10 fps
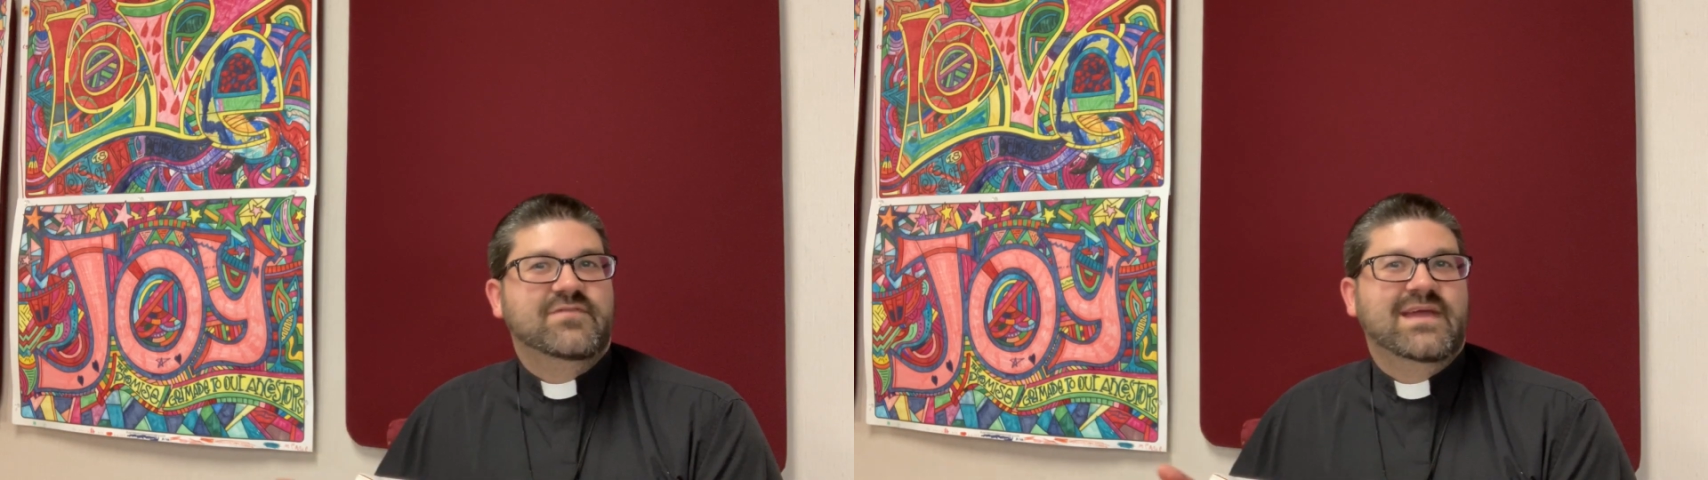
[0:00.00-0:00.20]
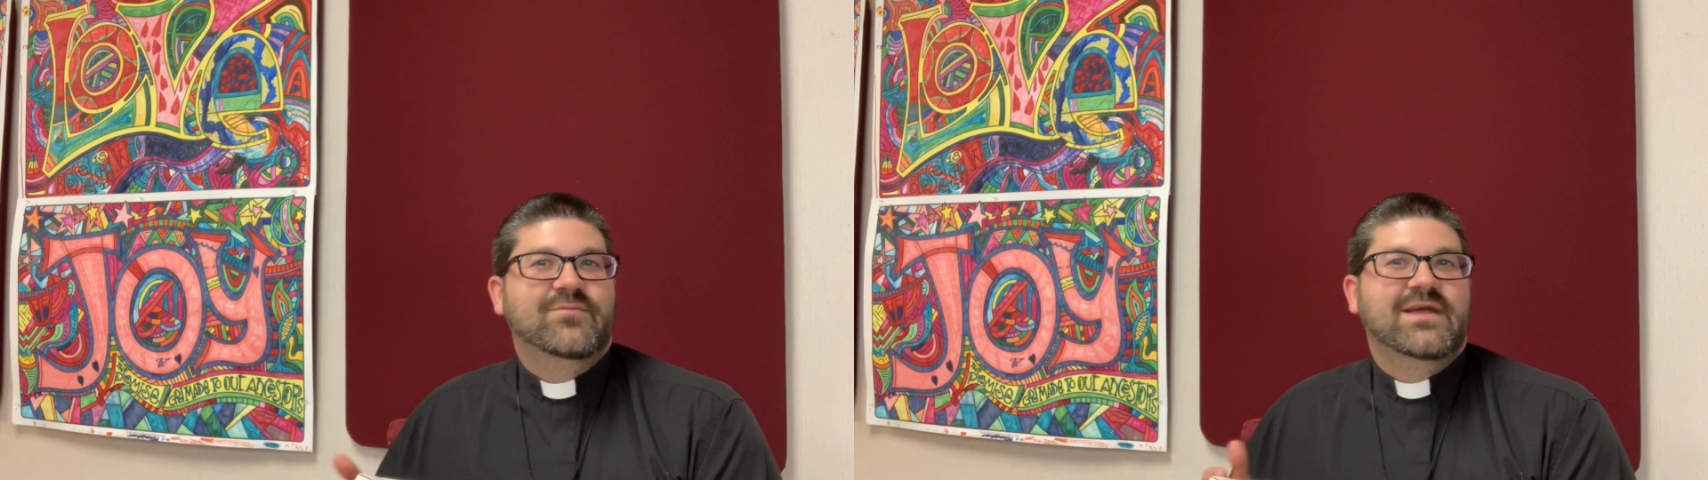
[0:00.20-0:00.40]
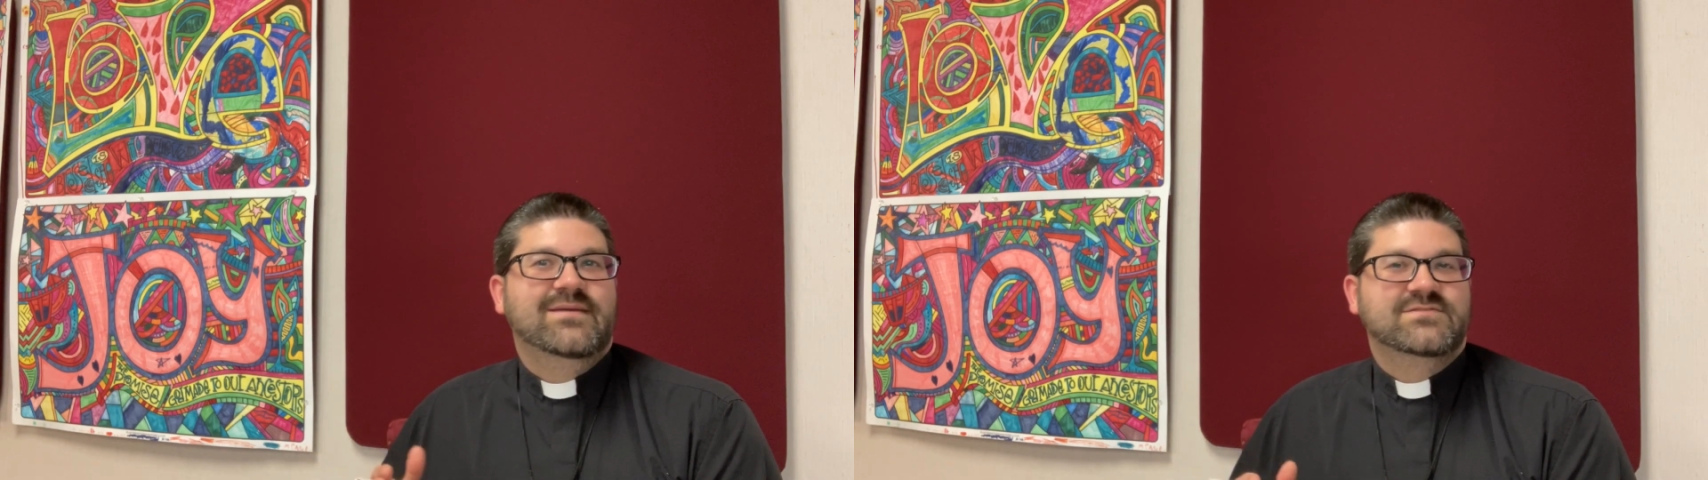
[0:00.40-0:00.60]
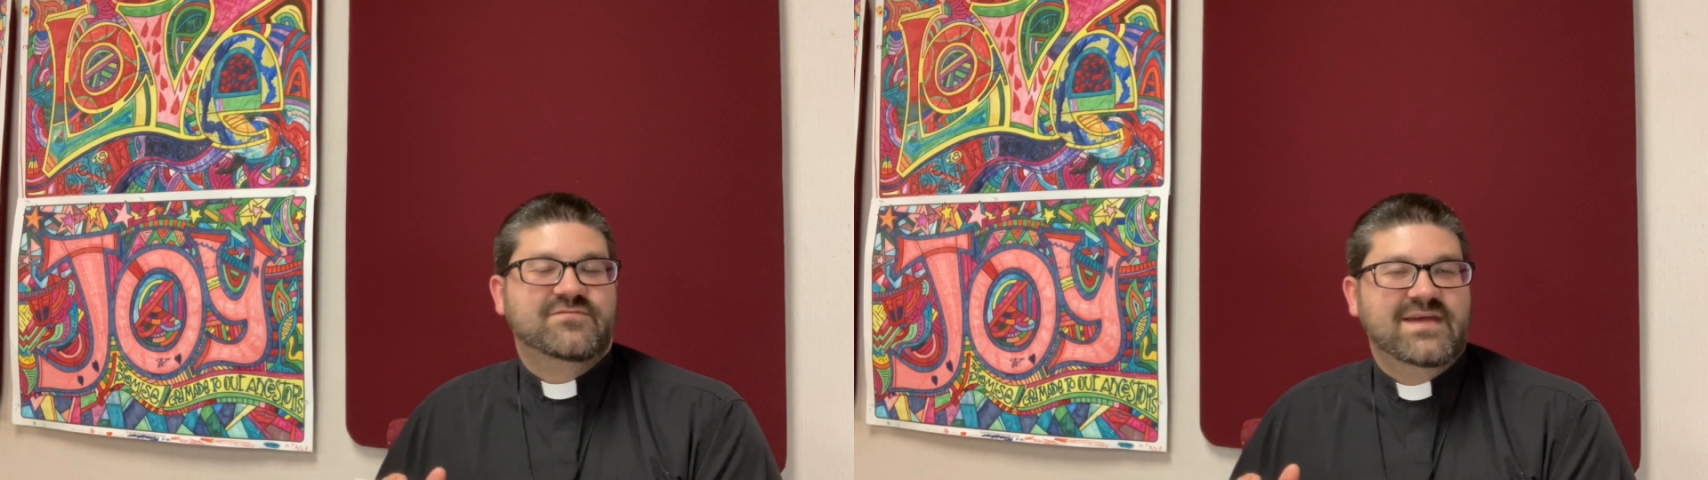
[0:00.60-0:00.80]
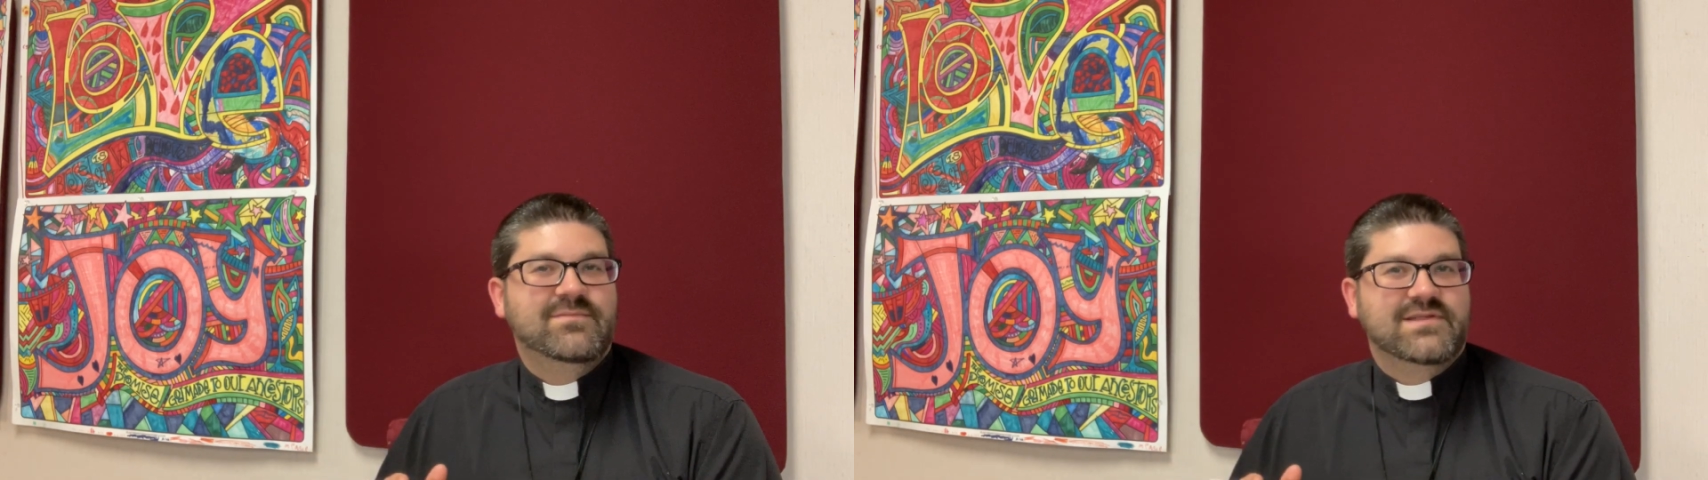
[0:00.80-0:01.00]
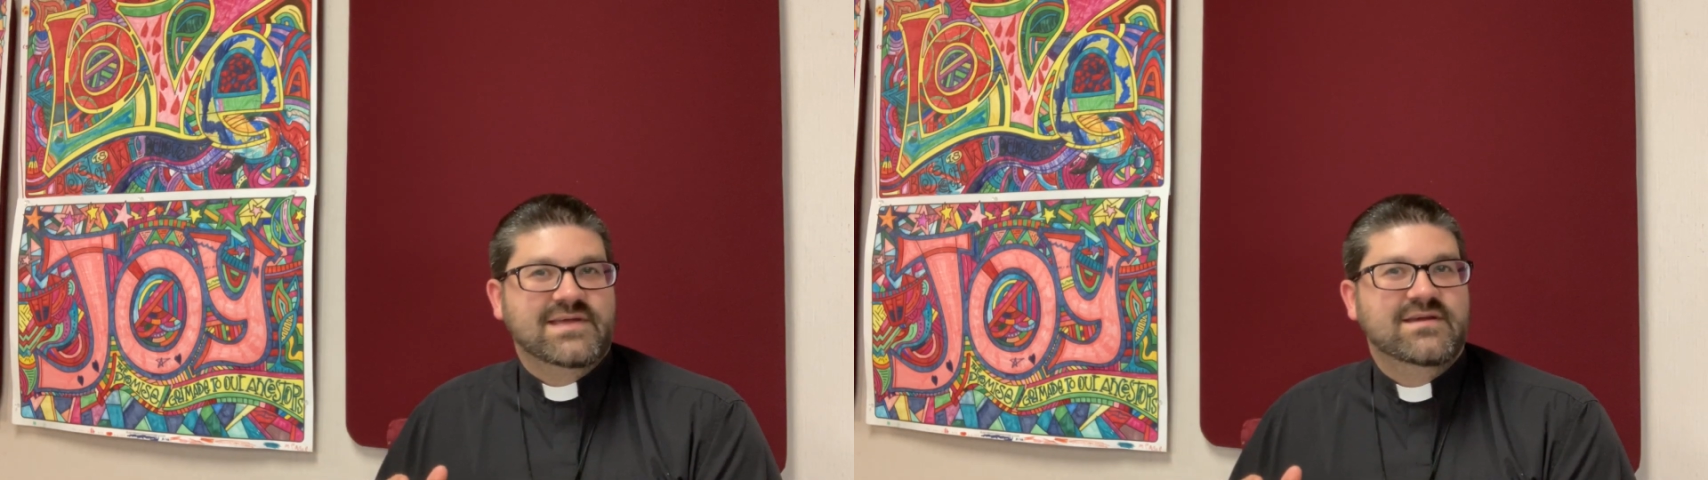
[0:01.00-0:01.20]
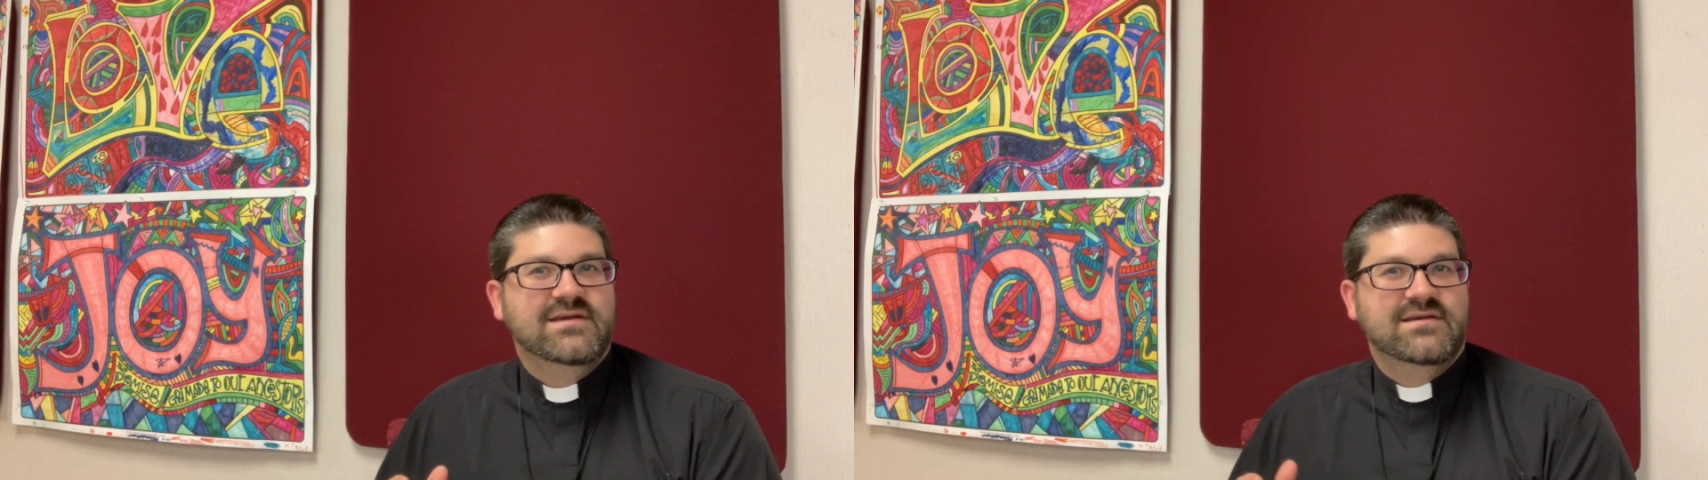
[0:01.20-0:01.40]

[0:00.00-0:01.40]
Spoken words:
Abraham's family,